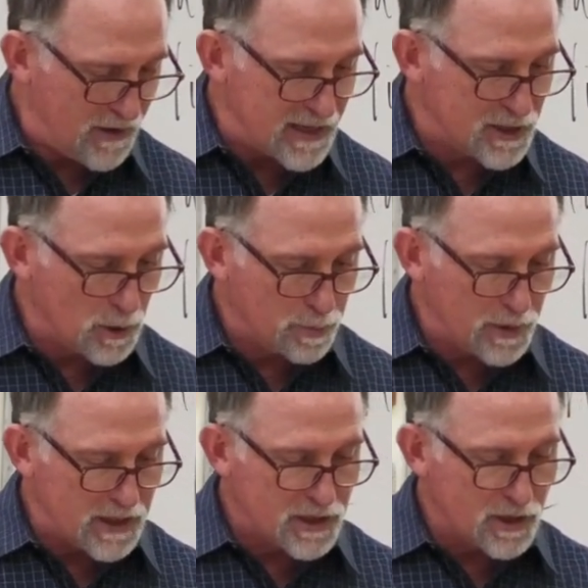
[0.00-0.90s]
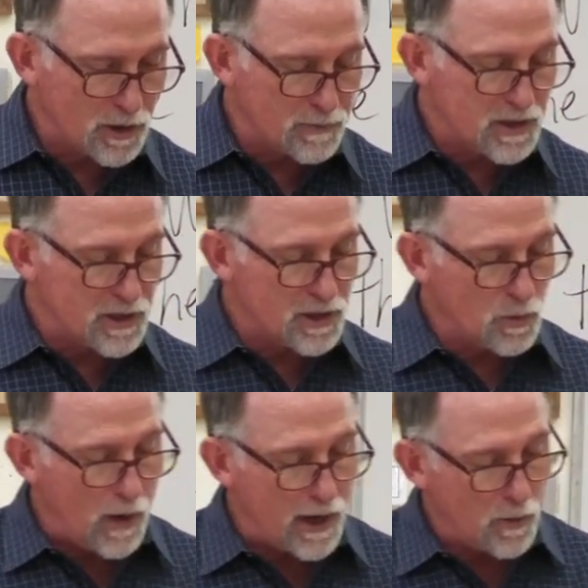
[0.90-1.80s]
if I still preach
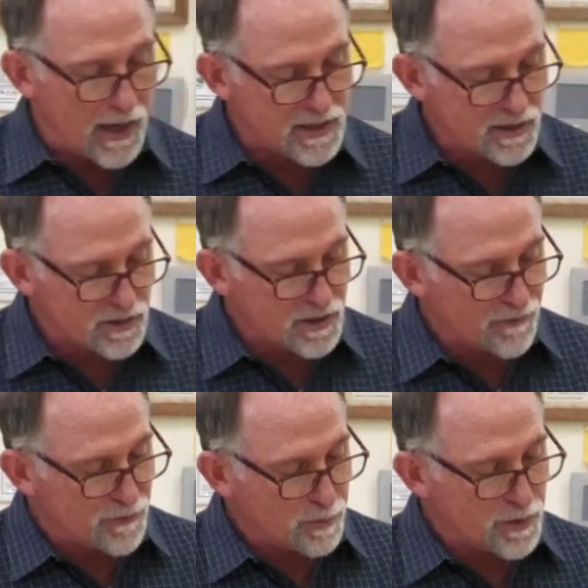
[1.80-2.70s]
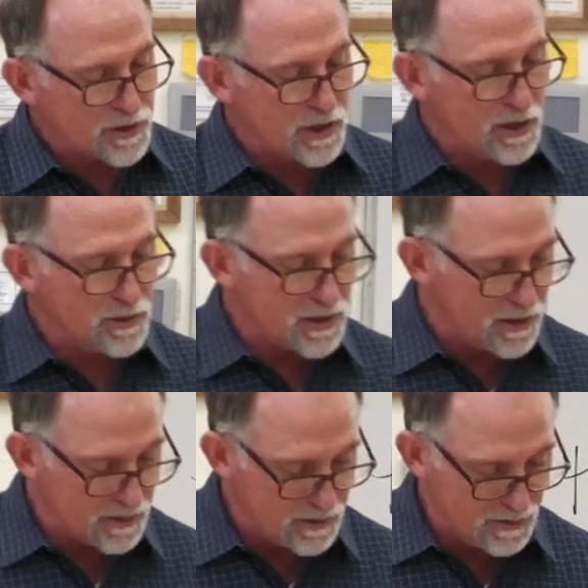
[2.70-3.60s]
circumcision, why do I still suffer
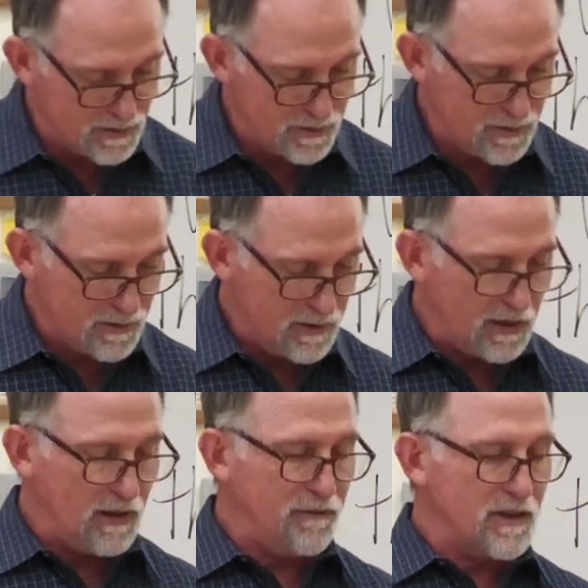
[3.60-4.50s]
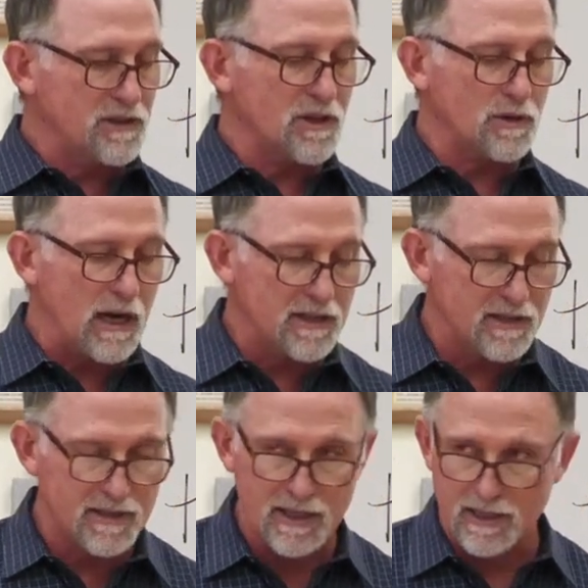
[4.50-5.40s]
persecution? Then the offense of the cross
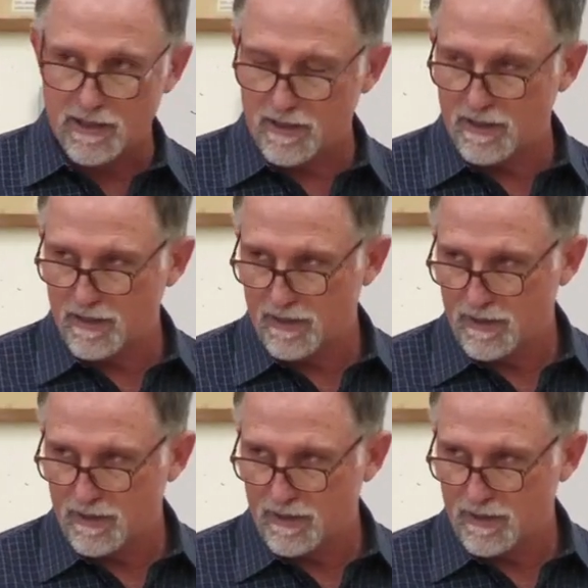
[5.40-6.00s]
has ceased.